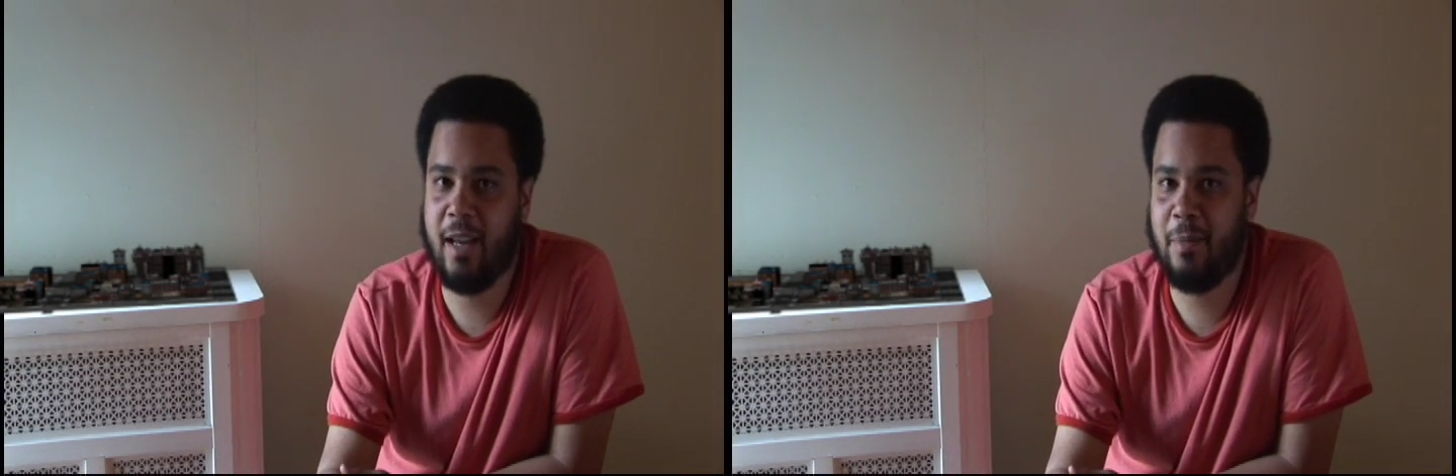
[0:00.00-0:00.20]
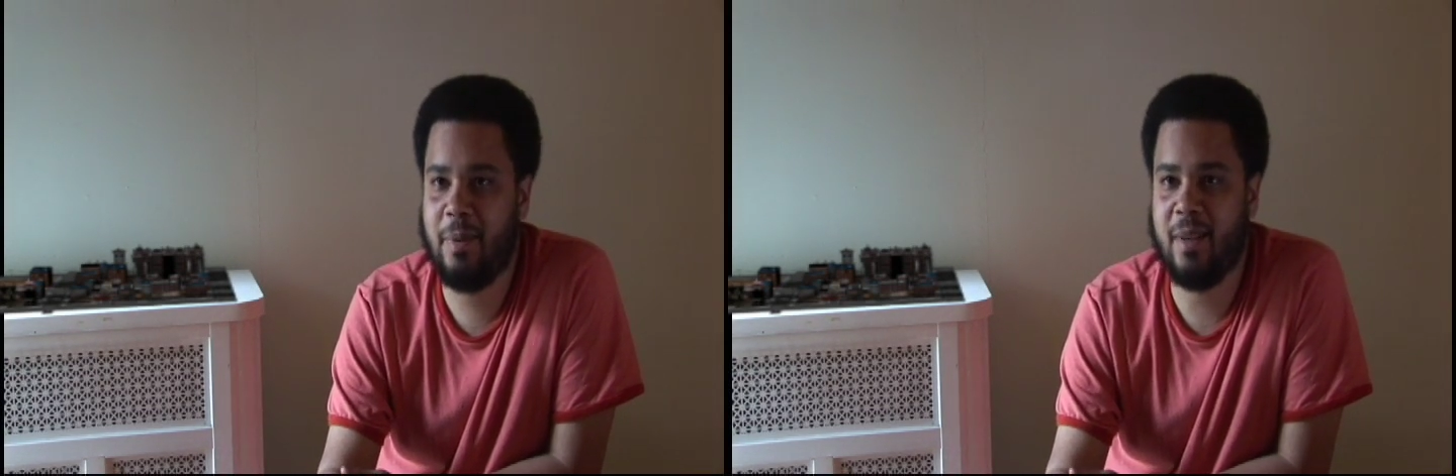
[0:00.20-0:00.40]

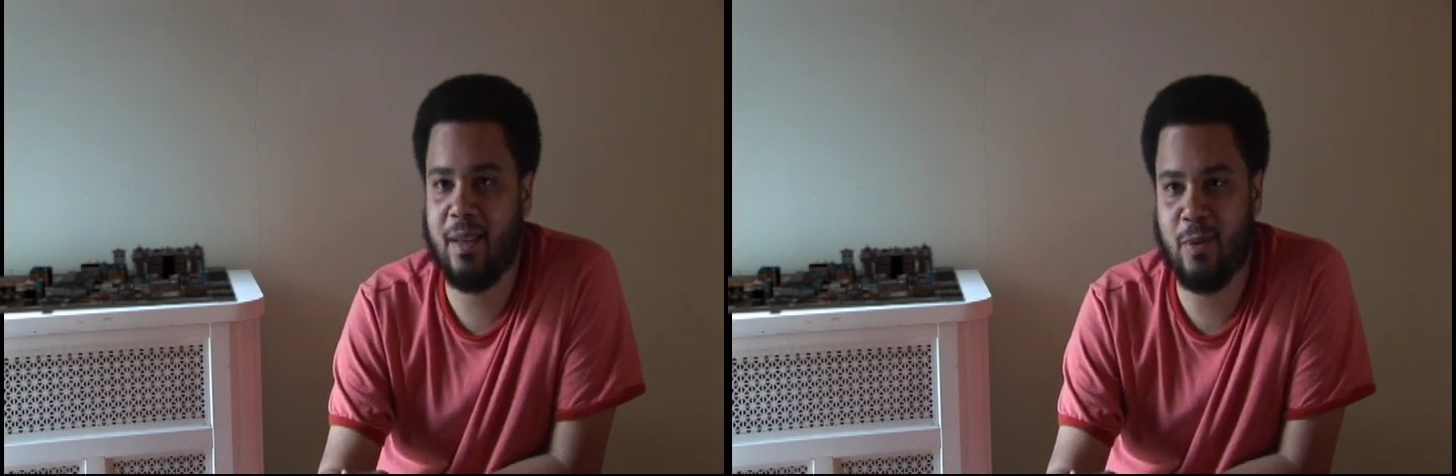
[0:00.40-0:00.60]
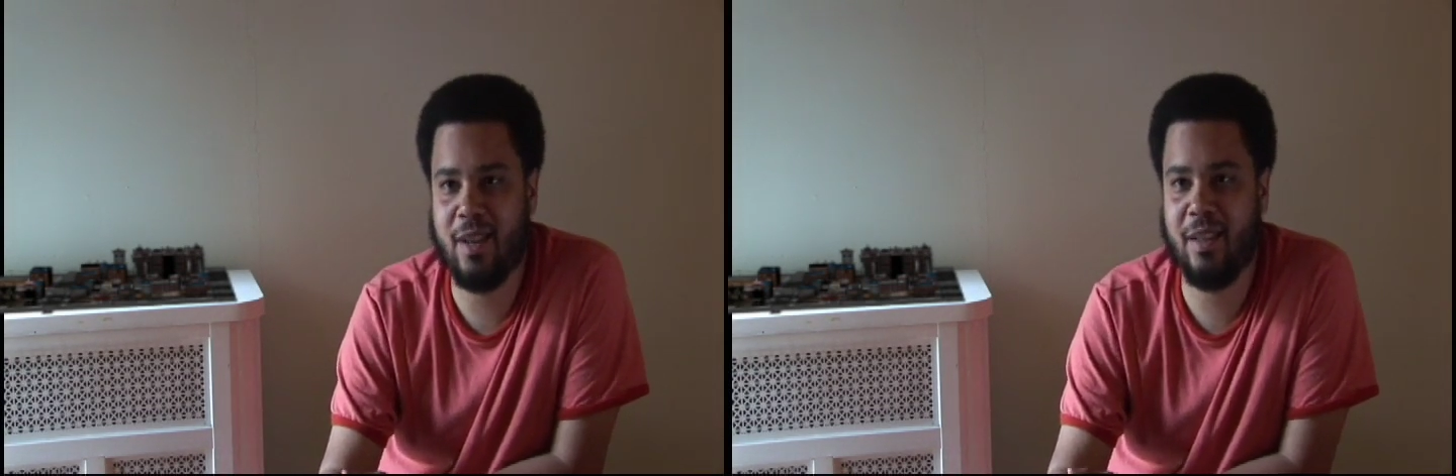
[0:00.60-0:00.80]
up
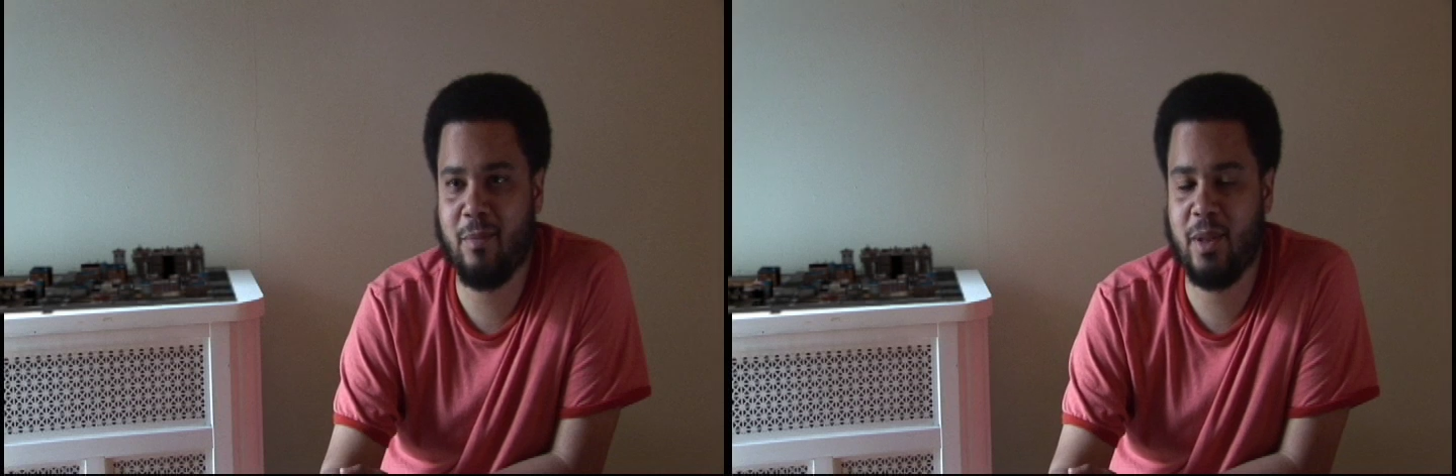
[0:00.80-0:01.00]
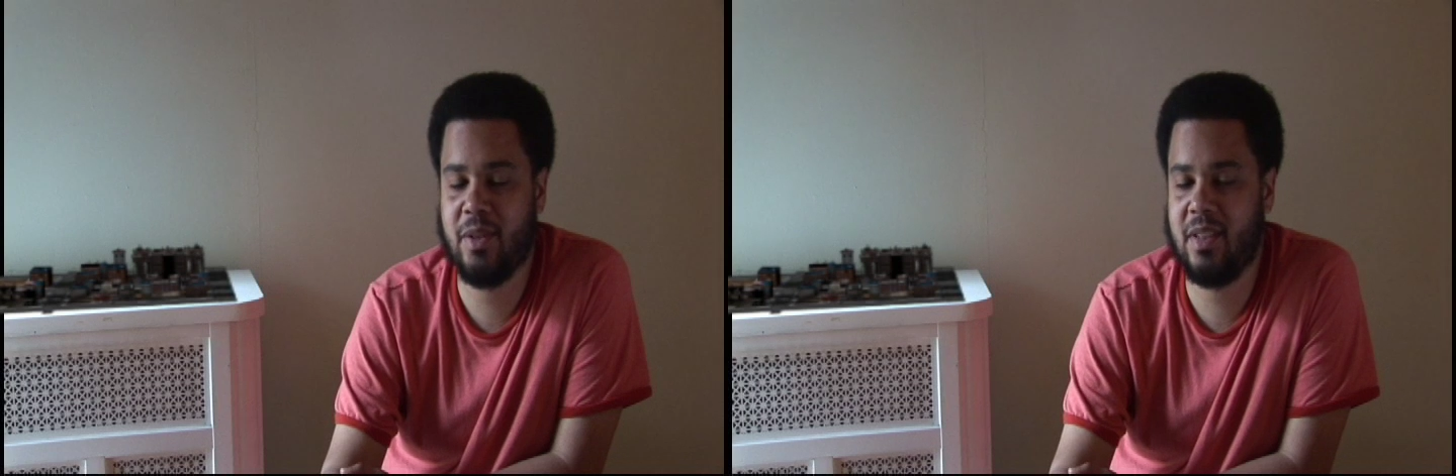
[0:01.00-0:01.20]
in one of the
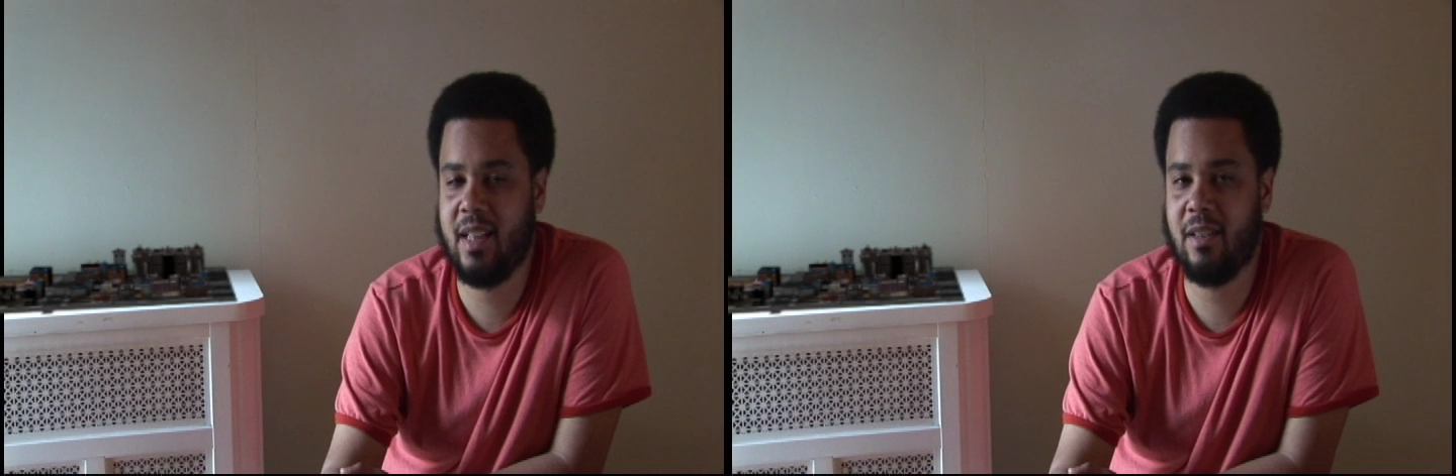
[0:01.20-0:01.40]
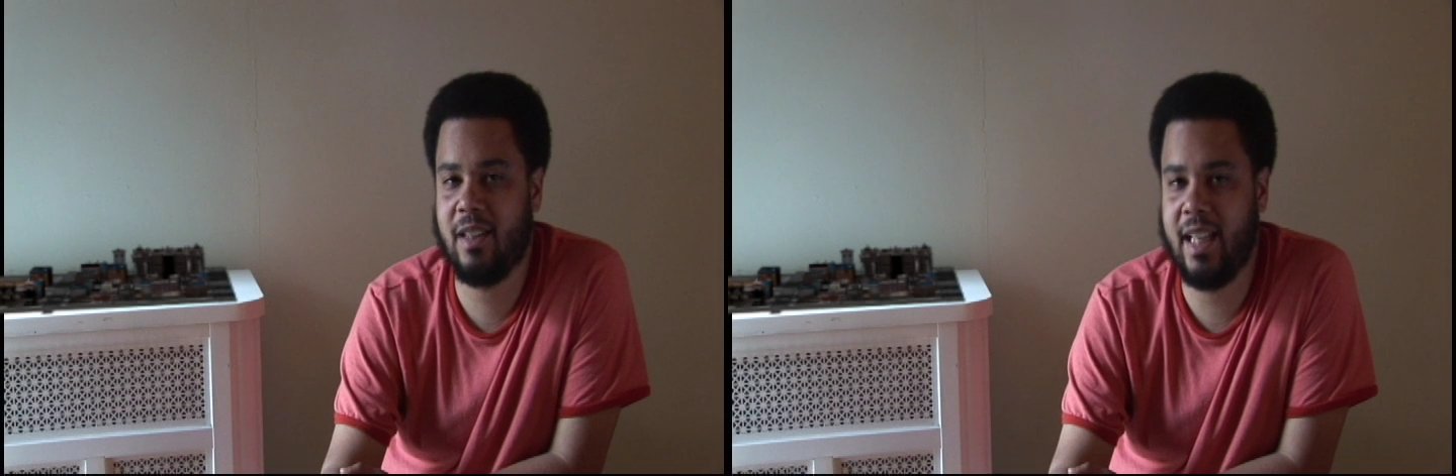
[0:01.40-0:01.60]
most
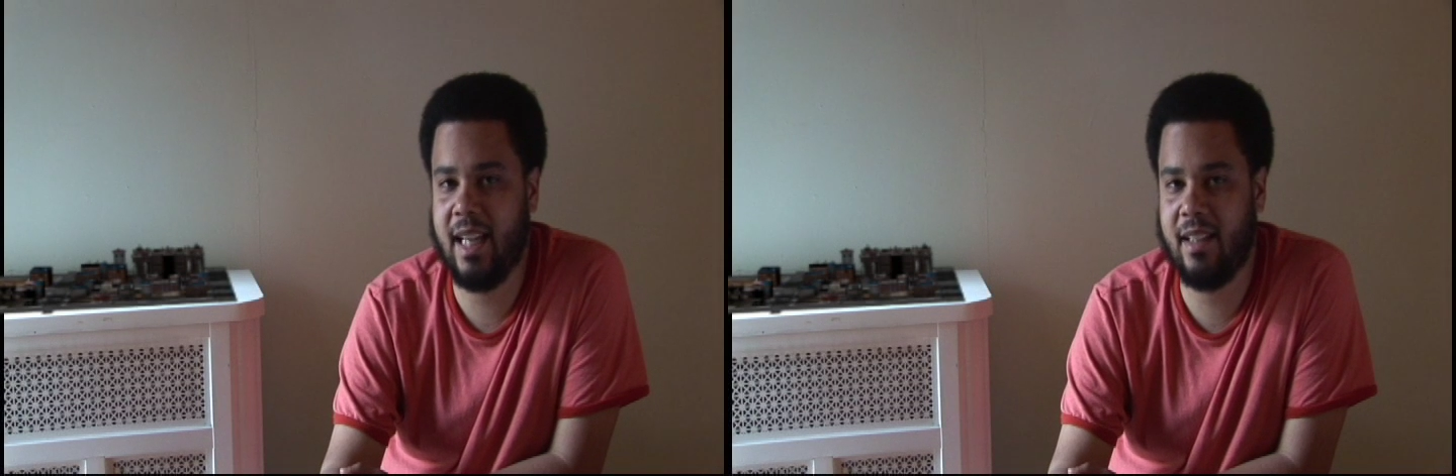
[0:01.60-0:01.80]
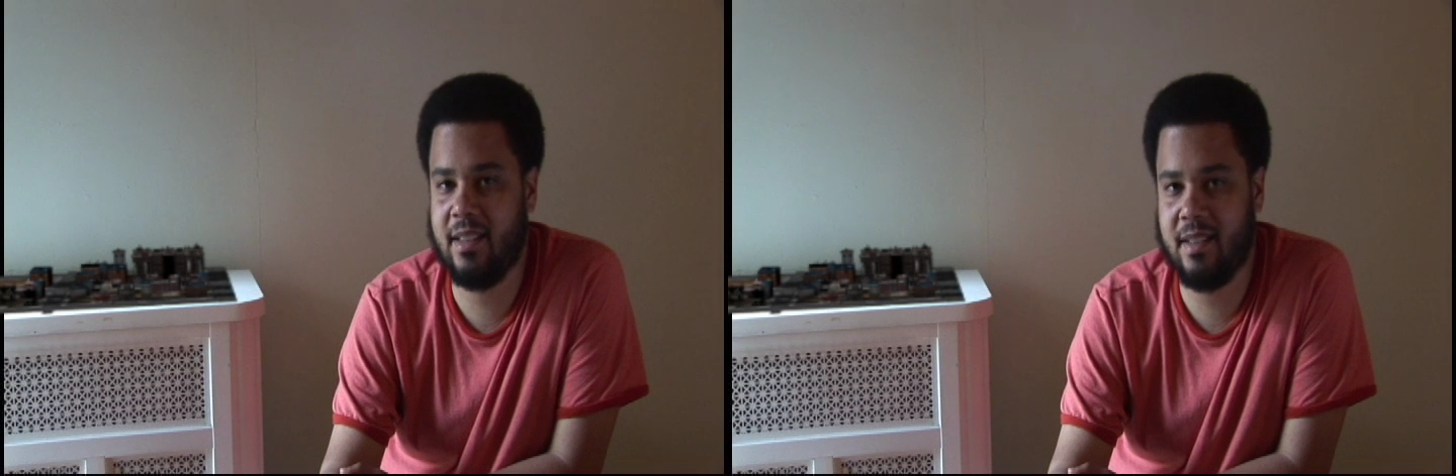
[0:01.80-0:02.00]

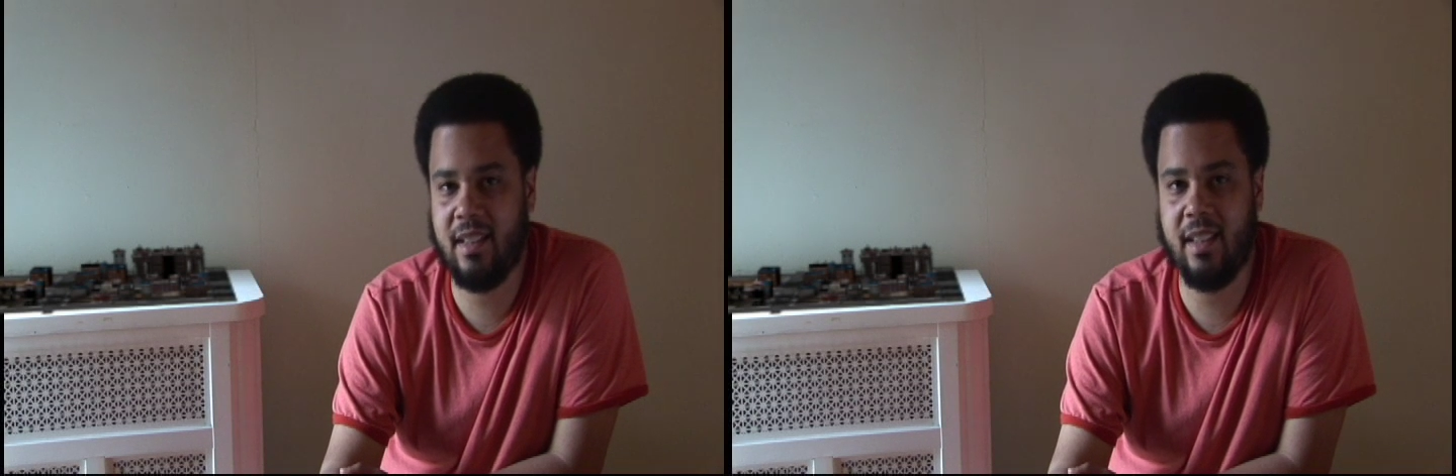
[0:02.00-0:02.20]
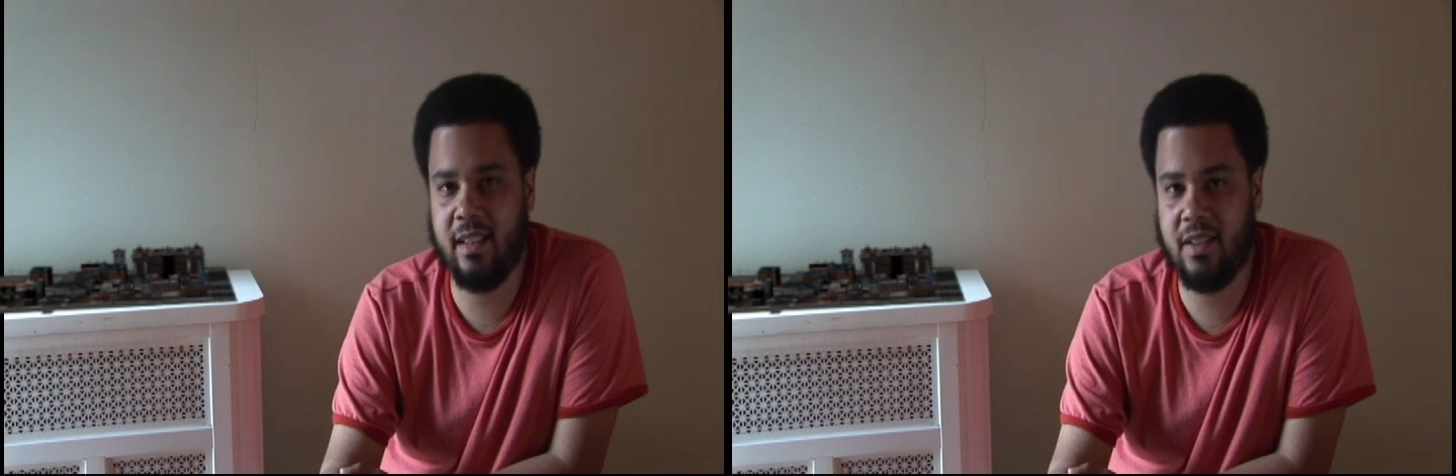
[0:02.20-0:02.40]
segregated
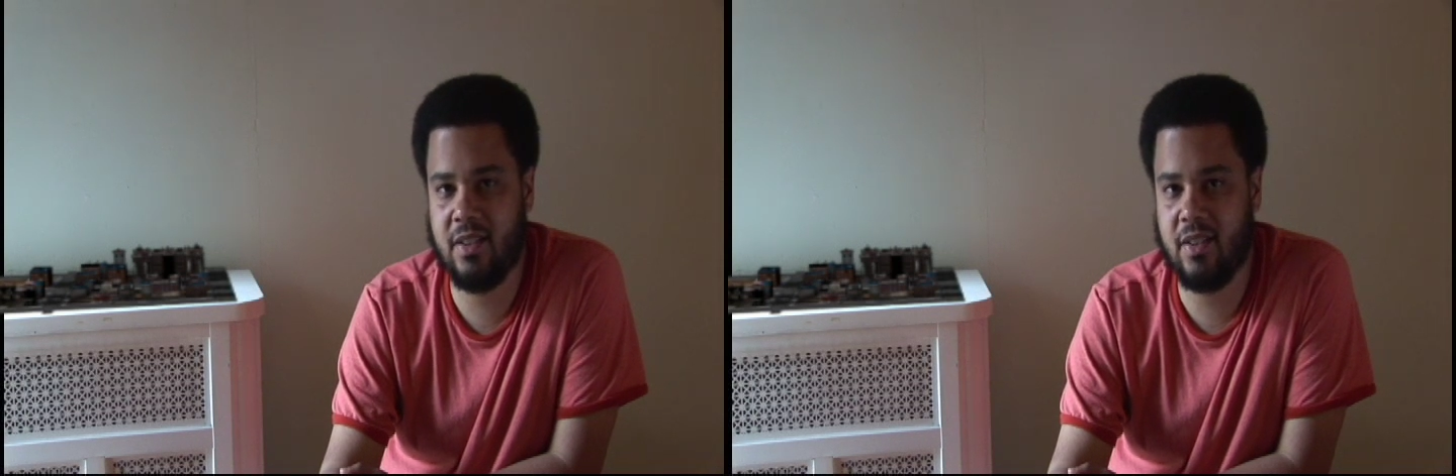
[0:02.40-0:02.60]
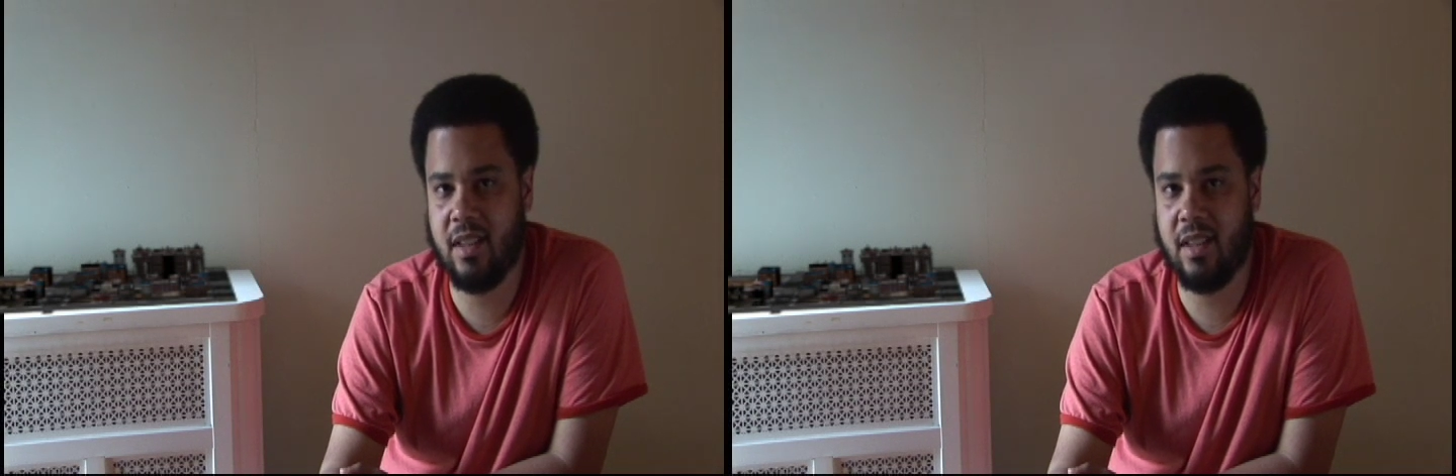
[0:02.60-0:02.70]
cities